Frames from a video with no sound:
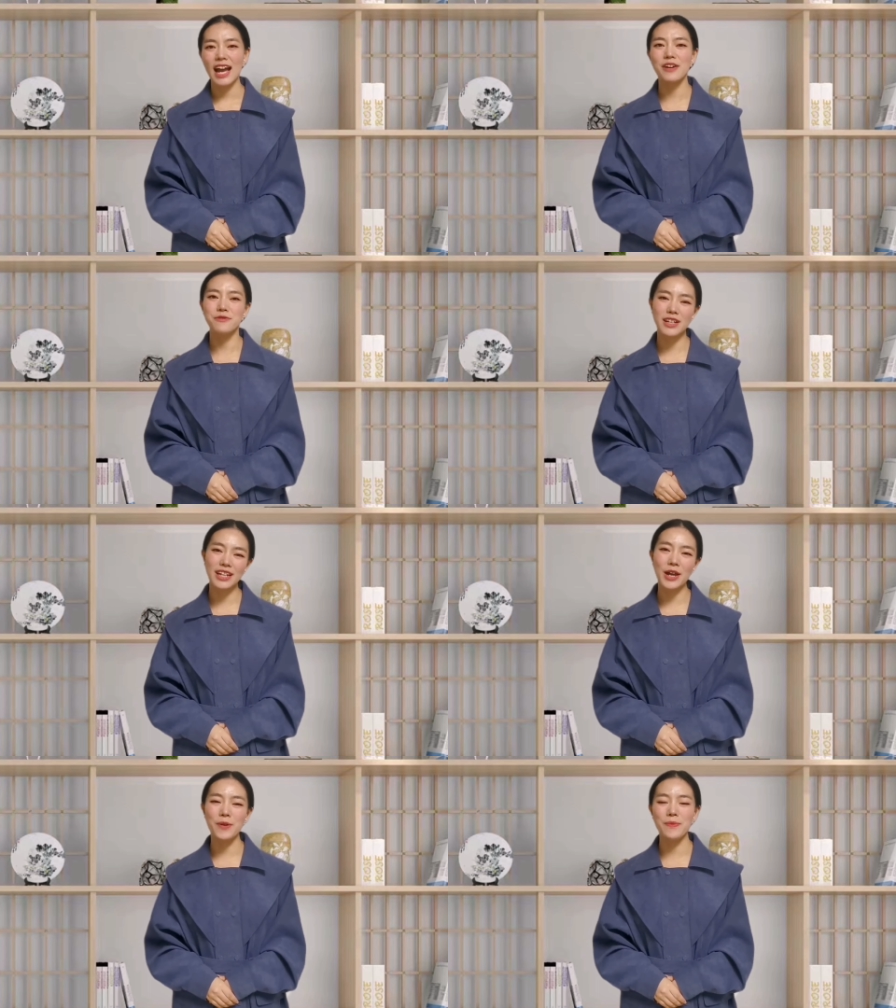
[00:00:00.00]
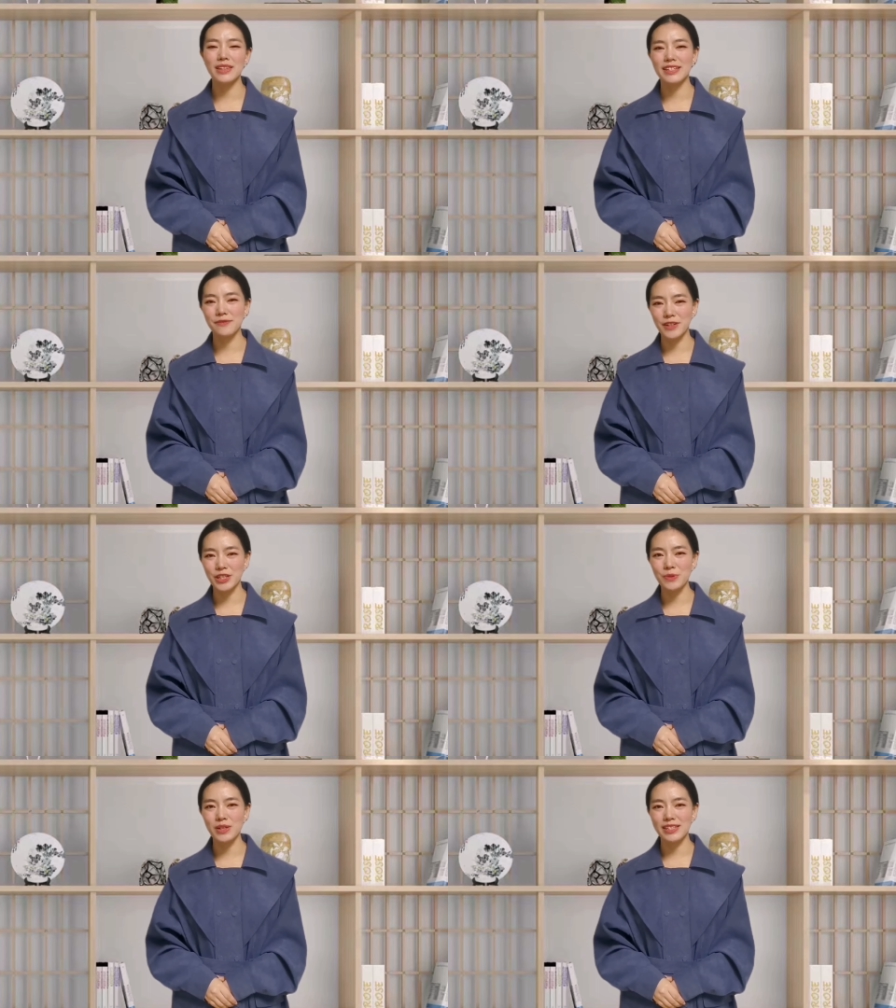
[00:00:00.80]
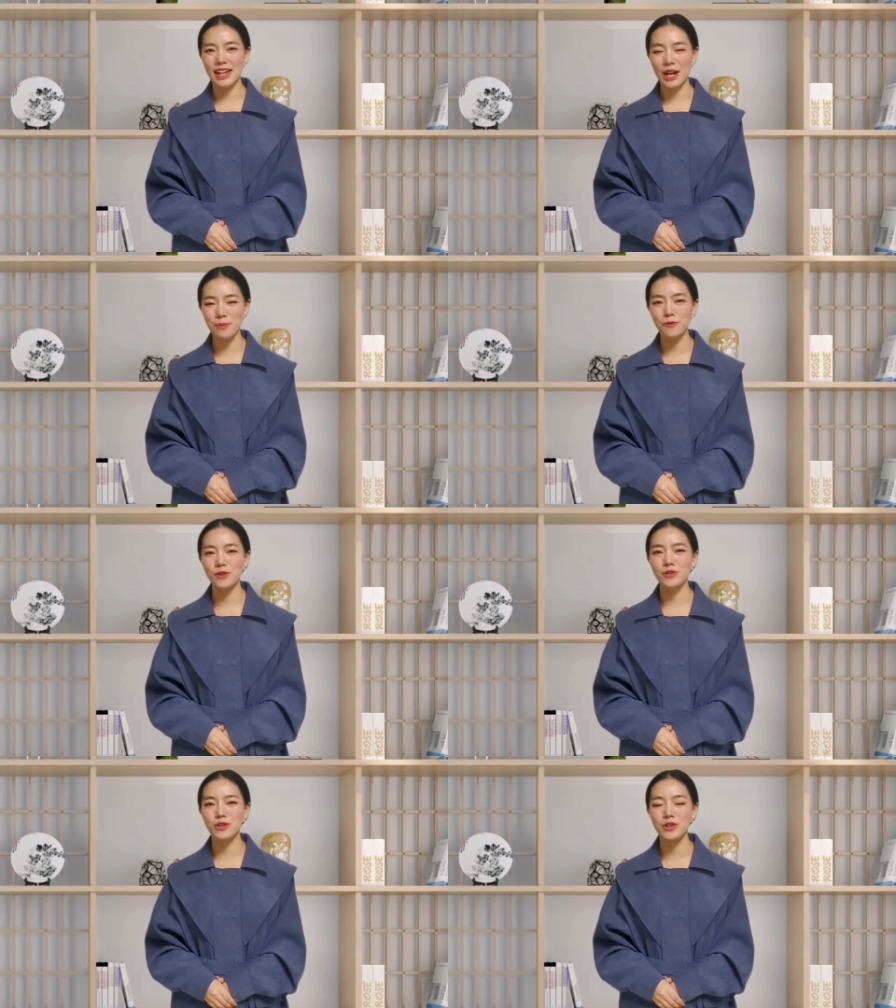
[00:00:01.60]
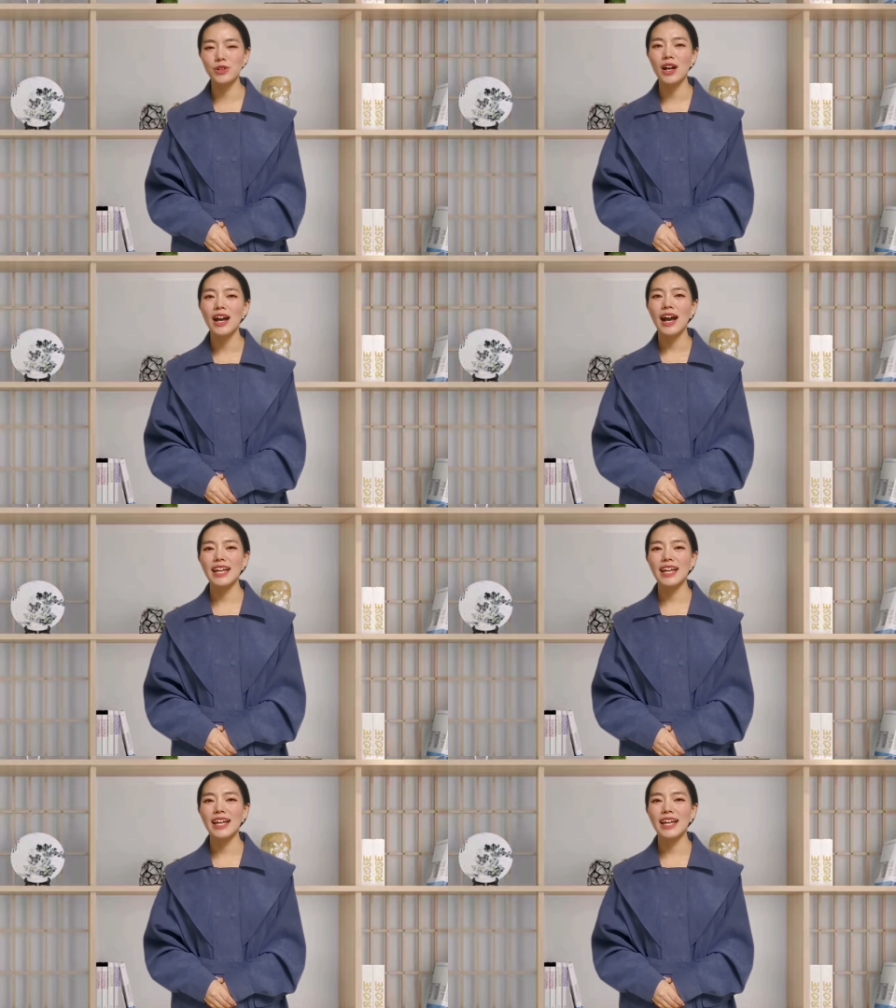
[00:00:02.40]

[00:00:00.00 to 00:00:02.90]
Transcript: I really hope this video was helpful to you.